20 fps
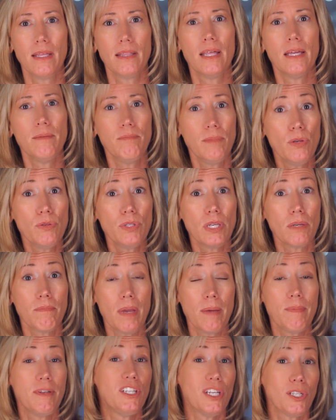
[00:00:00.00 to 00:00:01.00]
then music
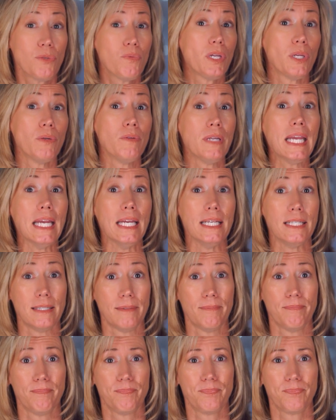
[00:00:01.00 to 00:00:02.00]
may be just what you need.
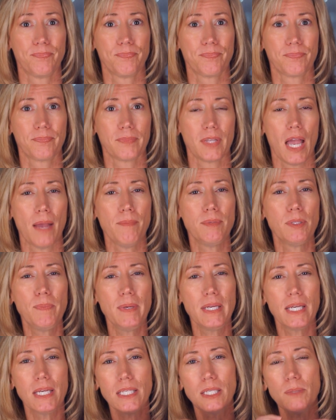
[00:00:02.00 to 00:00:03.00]
I'm
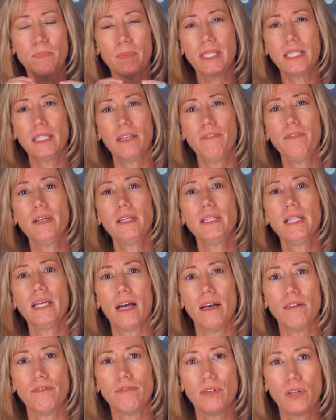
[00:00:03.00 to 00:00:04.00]
speaking
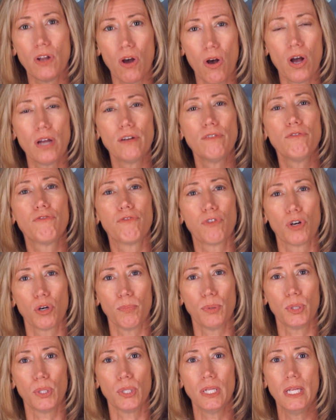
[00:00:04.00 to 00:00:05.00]
specifically of
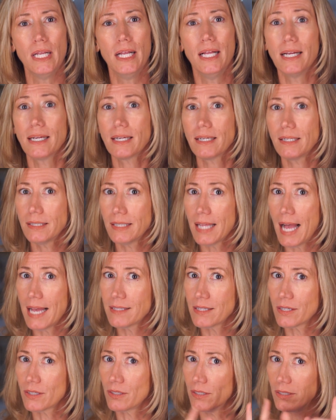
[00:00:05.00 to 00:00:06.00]
non-verbal,
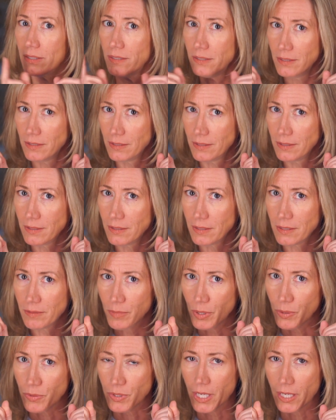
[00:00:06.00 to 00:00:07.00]
classical
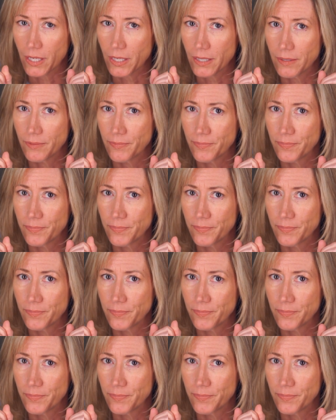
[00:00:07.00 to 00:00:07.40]
music.